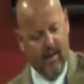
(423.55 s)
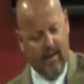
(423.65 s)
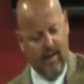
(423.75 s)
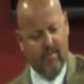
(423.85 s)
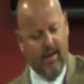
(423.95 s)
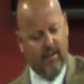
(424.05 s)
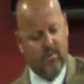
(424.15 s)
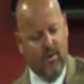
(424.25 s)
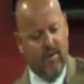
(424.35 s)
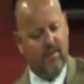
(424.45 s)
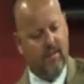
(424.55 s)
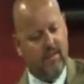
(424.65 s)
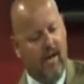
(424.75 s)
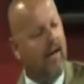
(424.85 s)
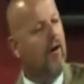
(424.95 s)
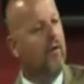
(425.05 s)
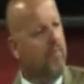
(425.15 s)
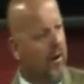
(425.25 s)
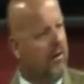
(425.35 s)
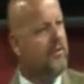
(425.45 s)
That means we're just not going
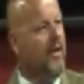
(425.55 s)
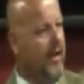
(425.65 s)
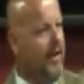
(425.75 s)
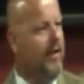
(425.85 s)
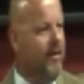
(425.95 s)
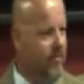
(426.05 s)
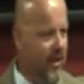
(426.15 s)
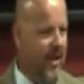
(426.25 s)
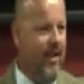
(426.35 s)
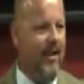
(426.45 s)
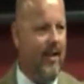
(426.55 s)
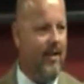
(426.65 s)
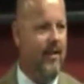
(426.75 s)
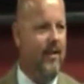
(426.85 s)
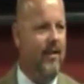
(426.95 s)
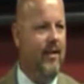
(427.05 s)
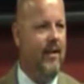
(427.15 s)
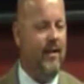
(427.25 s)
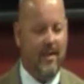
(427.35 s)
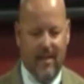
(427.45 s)
to partake of any
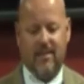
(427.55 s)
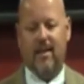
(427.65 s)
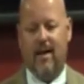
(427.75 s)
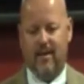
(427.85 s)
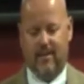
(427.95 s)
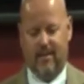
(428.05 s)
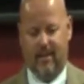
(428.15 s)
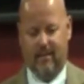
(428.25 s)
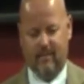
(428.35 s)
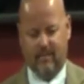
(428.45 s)
dishonesty.